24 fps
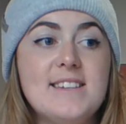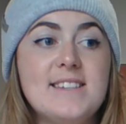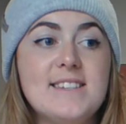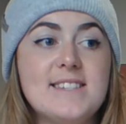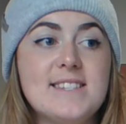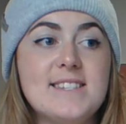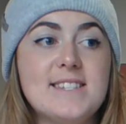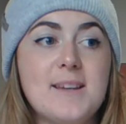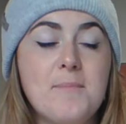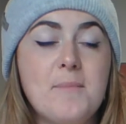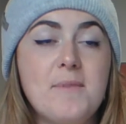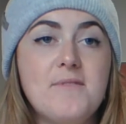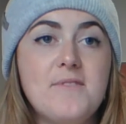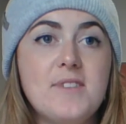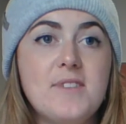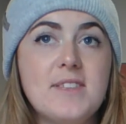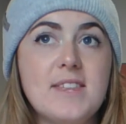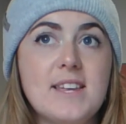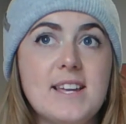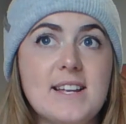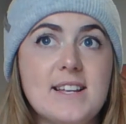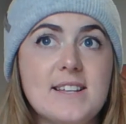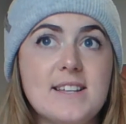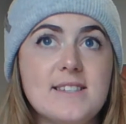some of the
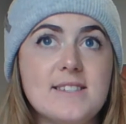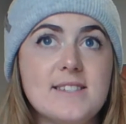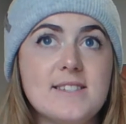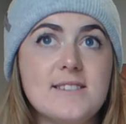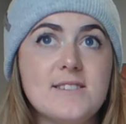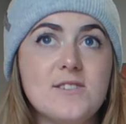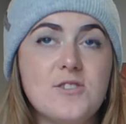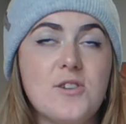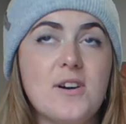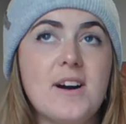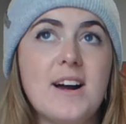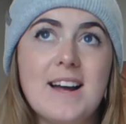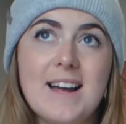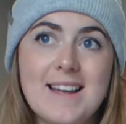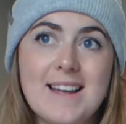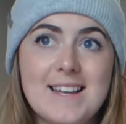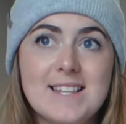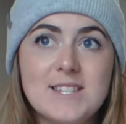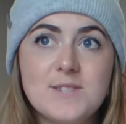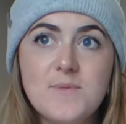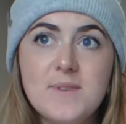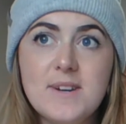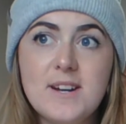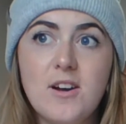things, or I
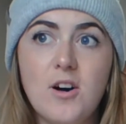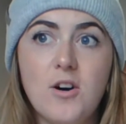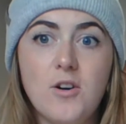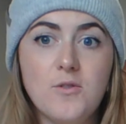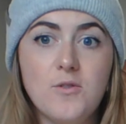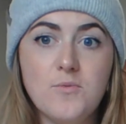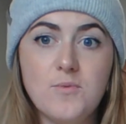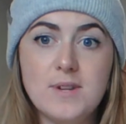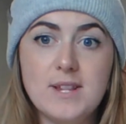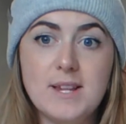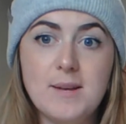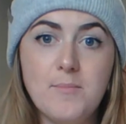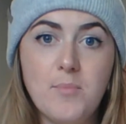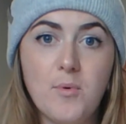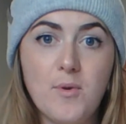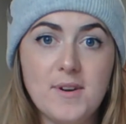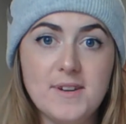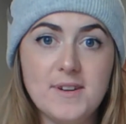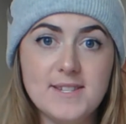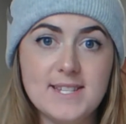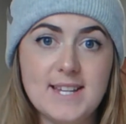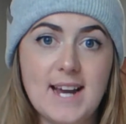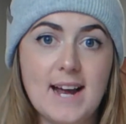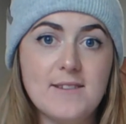guess what it all really
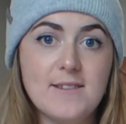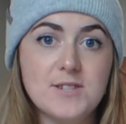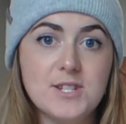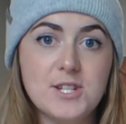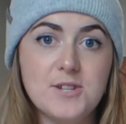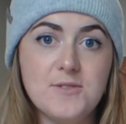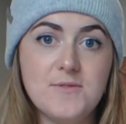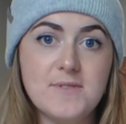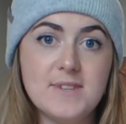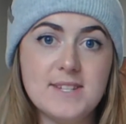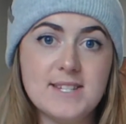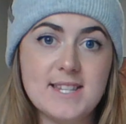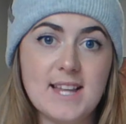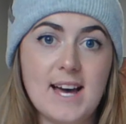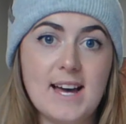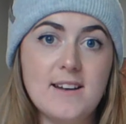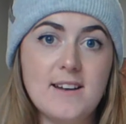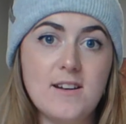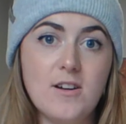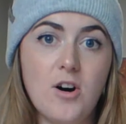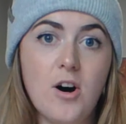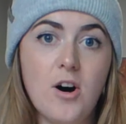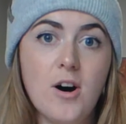boils down to is that